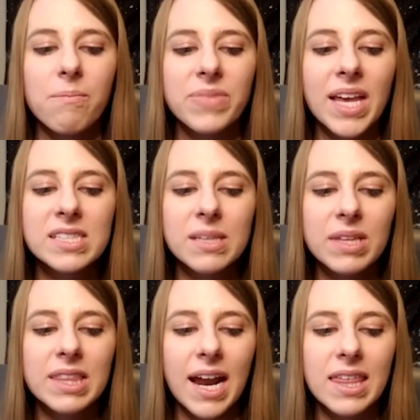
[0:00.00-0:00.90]
That's something
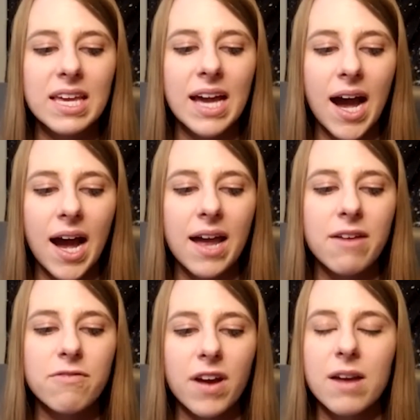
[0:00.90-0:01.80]
that I think I
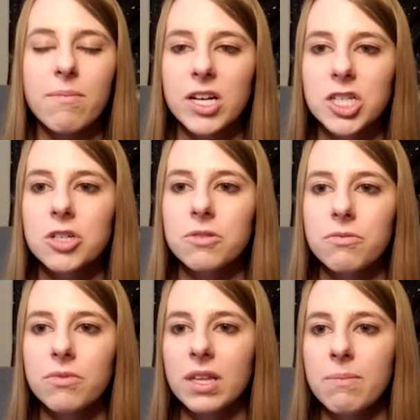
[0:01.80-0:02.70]
very much
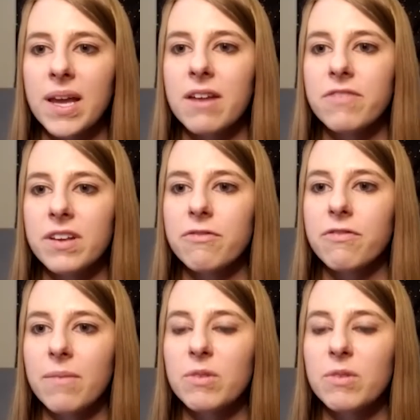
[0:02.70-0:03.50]
really benefited from,